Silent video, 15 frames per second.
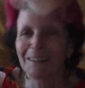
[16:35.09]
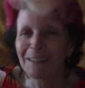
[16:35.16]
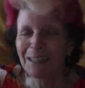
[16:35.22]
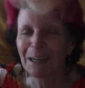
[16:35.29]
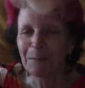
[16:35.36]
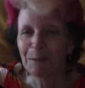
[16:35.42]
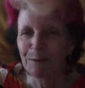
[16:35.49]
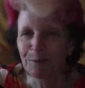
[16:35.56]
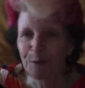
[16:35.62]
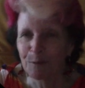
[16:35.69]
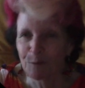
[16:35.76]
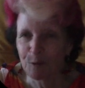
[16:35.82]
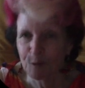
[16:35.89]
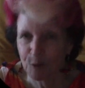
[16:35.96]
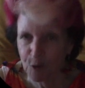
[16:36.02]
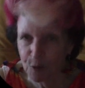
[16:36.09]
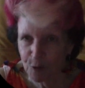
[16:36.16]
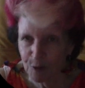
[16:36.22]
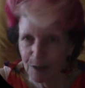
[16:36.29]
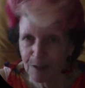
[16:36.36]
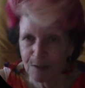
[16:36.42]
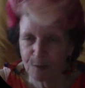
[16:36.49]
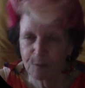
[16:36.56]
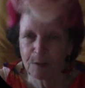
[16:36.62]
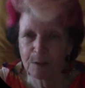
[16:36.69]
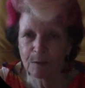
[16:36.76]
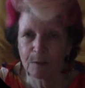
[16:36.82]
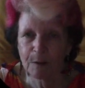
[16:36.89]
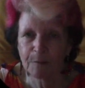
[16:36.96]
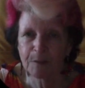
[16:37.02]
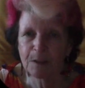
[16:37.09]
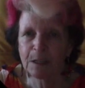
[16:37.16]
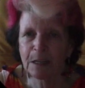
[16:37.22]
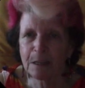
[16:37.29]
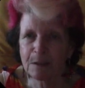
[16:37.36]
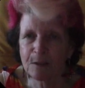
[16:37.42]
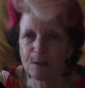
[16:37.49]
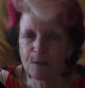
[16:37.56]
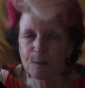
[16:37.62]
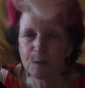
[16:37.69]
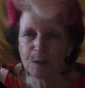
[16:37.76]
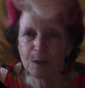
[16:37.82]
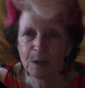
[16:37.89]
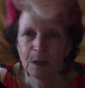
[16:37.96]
coming from to contrast with the rougher textures, which